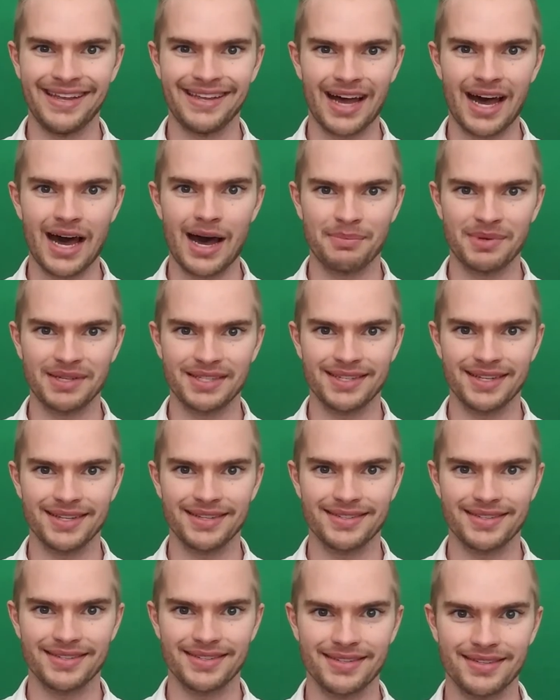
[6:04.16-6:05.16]

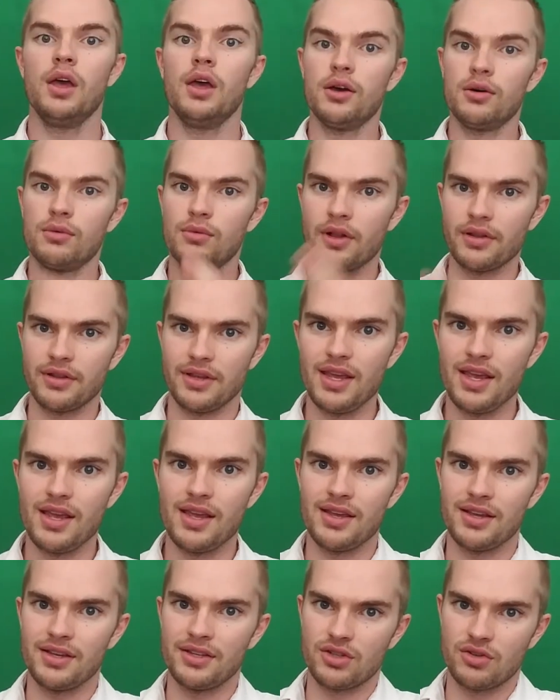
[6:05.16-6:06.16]
opposites. While
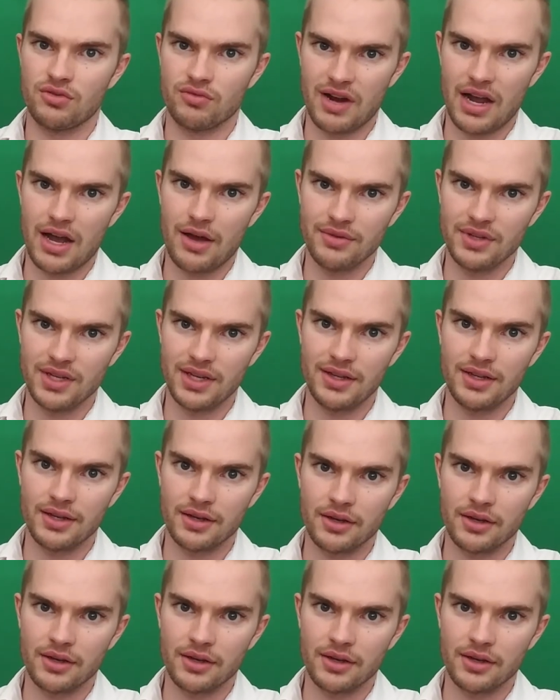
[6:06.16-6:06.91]
Yi is grounded,